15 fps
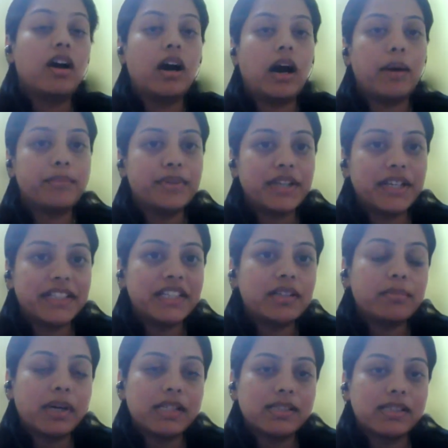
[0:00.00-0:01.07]
upgraded
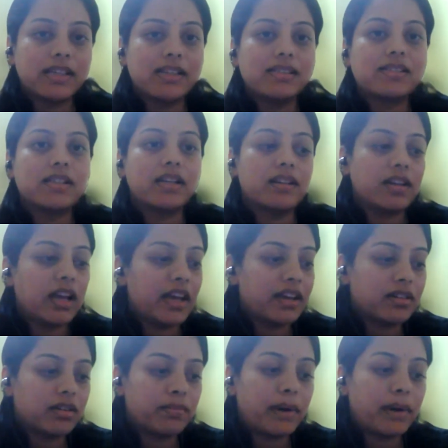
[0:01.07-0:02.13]
my skills in
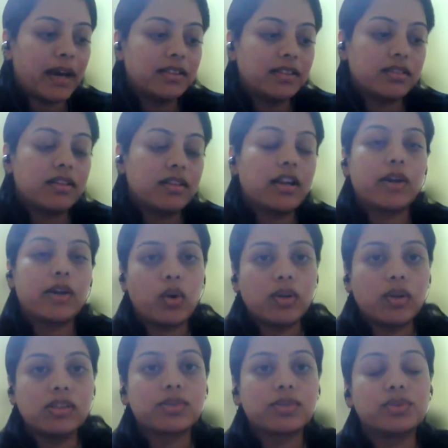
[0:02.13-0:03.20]
like Python and
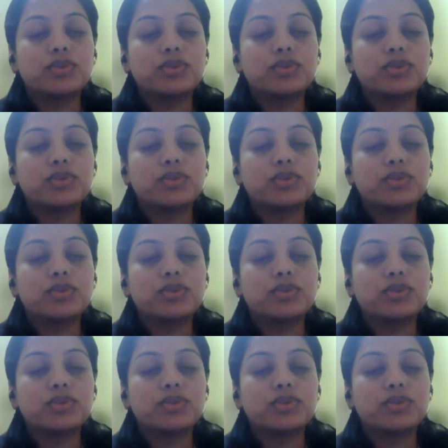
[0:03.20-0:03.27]
also.